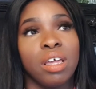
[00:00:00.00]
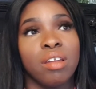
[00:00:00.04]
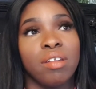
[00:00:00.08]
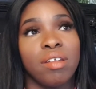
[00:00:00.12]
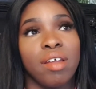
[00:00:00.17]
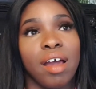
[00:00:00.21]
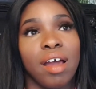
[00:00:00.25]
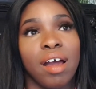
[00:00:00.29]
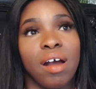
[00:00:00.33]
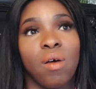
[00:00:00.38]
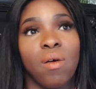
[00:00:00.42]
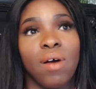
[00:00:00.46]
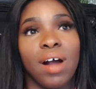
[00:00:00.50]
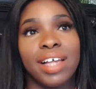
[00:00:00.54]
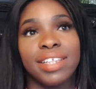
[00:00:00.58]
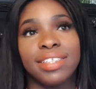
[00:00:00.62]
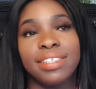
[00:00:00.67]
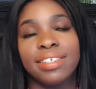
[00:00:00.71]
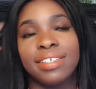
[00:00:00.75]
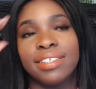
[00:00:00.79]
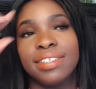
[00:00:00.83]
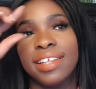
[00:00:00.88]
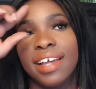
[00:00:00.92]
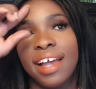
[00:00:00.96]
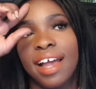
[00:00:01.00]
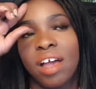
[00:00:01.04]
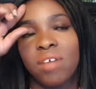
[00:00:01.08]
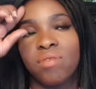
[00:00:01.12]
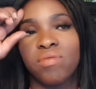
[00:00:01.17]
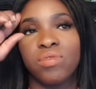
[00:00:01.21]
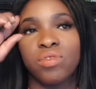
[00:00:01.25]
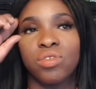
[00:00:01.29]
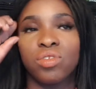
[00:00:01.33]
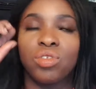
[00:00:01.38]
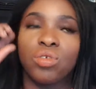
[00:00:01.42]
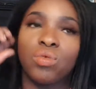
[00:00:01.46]
Now, I didn't
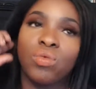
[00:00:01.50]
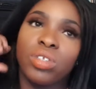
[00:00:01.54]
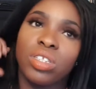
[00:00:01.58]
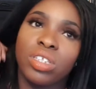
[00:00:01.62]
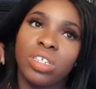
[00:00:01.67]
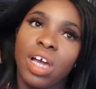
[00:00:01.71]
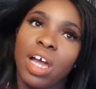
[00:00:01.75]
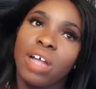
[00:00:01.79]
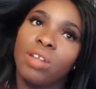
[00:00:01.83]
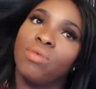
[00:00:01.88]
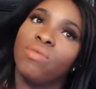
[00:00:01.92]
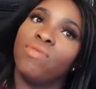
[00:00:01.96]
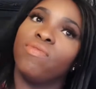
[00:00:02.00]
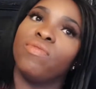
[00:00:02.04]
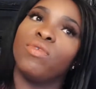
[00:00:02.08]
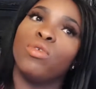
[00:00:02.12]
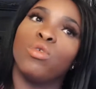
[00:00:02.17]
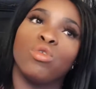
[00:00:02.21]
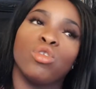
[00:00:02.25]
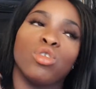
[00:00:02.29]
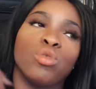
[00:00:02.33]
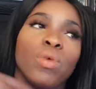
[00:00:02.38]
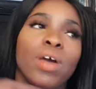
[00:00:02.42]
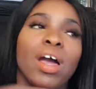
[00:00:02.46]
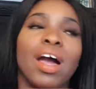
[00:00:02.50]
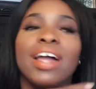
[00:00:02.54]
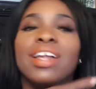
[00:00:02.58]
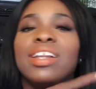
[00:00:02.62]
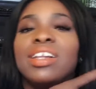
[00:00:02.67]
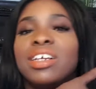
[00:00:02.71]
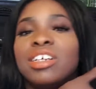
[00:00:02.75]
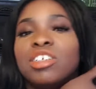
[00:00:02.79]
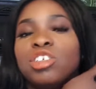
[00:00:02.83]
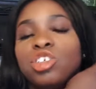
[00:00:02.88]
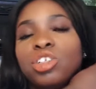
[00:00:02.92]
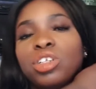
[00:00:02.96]
have suicidal thoughts where I
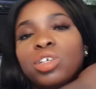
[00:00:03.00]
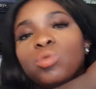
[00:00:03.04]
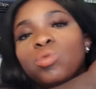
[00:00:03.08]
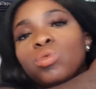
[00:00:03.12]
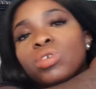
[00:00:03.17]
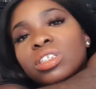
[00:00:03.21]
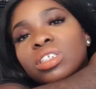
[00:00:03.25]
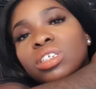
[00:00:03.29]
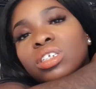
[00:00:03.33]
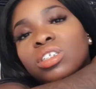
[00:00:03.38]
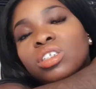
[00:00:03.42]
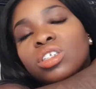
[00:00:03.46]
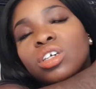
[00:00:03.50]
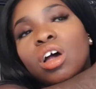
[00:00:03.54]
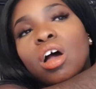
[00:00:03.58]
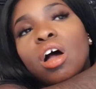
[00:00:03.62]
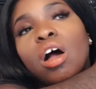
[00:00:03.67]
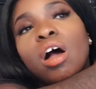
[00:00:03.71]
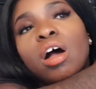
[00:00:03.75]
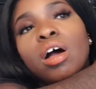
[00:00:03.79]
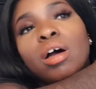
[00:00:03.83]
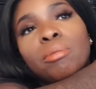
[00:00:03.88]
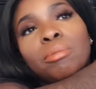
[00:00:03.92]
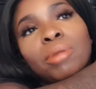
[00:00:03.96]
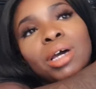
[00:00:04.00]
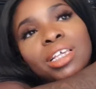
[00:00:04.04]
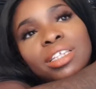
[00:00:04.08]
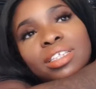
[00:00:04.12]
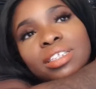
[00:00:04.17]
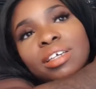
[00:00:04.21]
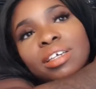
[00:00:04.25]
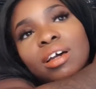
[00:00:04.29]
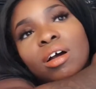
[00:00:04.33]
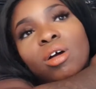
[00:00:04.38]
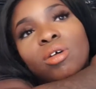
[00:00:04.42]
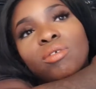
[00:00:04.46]
literally wanted to hurt
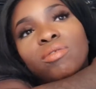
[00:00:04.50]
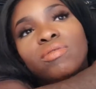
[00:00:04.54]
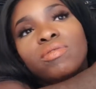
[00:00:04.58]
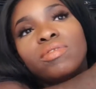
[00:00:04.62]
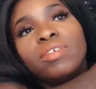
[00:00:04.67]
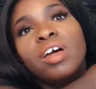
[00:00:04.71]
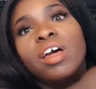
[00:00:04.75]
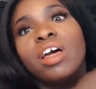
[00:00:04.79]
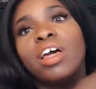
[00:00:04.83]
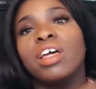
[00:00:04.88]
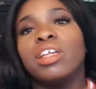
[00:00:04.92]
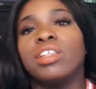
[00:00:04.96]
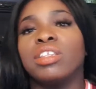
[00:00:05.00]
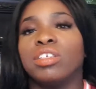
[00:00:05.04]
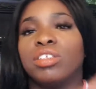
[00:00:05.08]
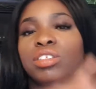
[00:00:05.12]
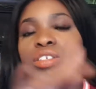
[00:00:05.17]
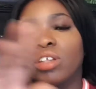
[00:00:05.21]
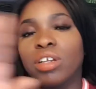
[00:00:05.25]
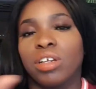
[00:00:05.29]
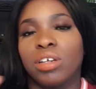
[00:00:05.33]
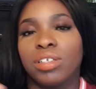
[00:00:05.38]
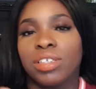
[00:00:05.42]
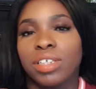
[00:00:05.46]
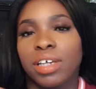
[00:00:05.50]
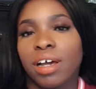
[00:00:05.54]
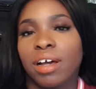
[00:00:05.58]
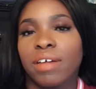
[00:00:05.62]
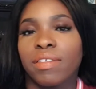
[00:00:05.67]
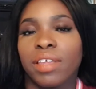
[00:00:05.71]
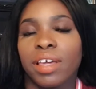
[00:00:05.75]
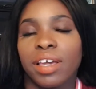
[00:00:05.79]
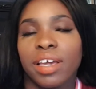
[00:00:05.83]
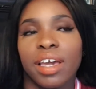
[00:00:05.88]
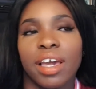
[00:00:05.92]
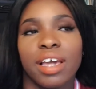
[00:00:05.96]
myself. Disclose that
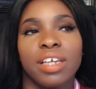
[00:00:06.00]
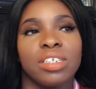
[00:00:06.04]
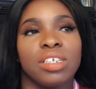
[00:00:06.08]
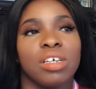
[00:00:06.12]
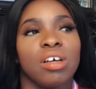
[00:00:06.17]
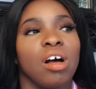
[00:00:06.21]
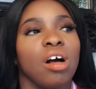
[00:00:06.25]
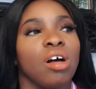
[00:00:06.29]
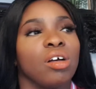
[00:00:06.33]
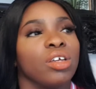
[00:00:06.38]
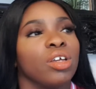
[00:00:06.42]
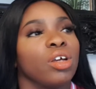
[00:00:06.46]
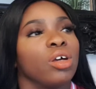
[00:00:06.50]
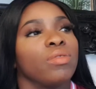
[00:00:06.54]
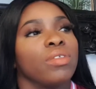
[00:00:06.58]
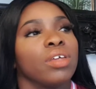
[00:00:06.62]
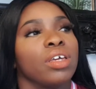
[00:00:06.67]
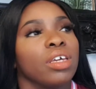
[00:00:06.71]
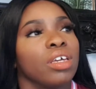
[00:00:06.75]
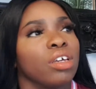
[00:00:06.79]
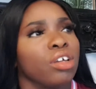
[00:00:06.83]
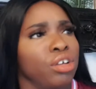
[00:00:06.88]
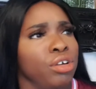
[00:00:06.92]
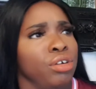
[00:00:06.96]
out there in case, oh, you're thinking,